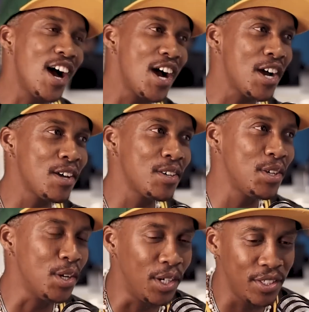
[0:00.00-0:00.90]
uh,
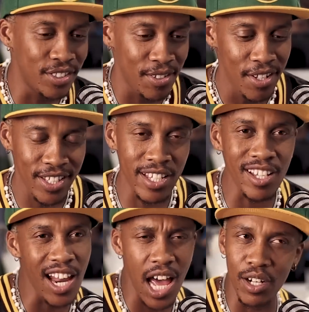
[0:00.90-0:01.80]
you know,
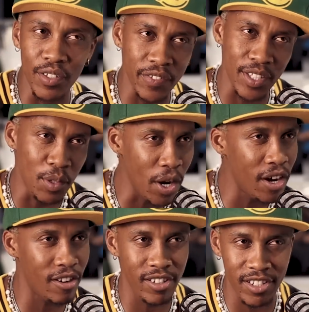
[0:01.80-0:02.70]
there's a lot of the
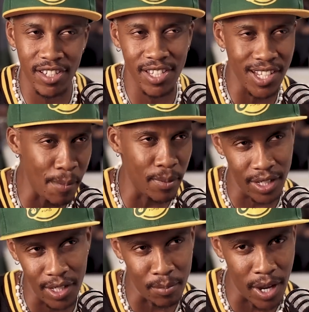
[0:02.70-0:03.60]
word
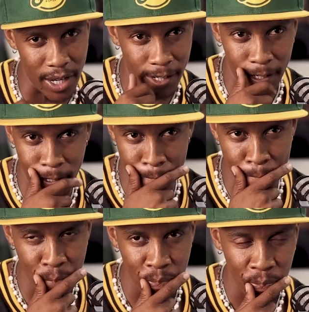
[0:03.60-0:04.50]
summer in my um,
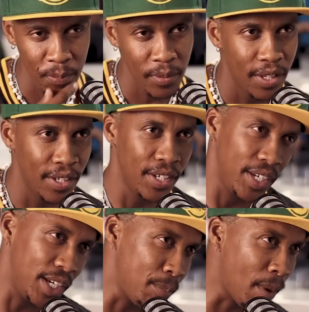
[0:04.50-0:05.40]
yeah.
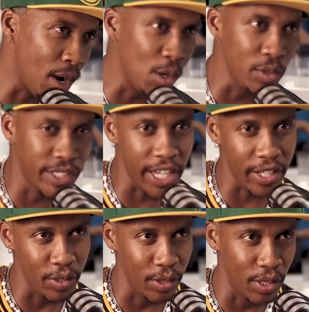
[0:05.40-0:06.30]
in my whole
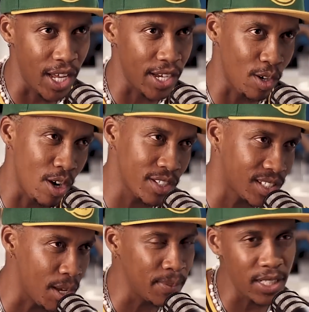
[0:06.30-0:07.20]
thing, you know, like Lord
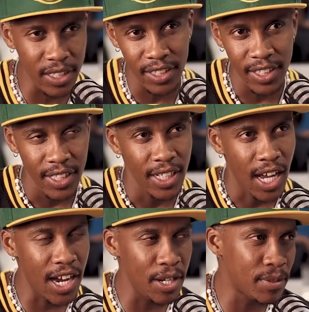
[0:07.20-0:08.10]
Summer,
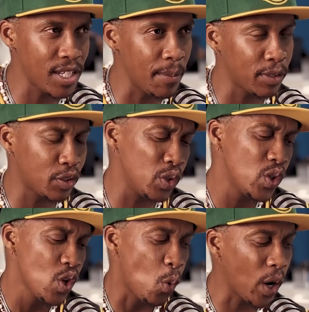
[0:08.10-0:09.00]
I am summer.
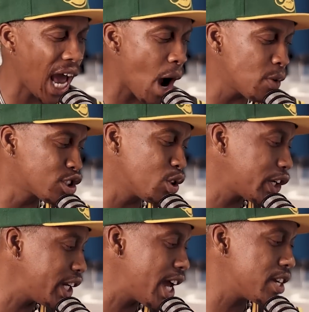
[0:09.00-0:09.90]
So what I was
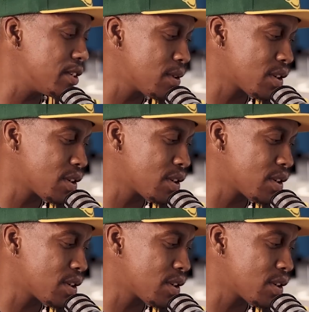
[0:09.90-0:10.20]
looking at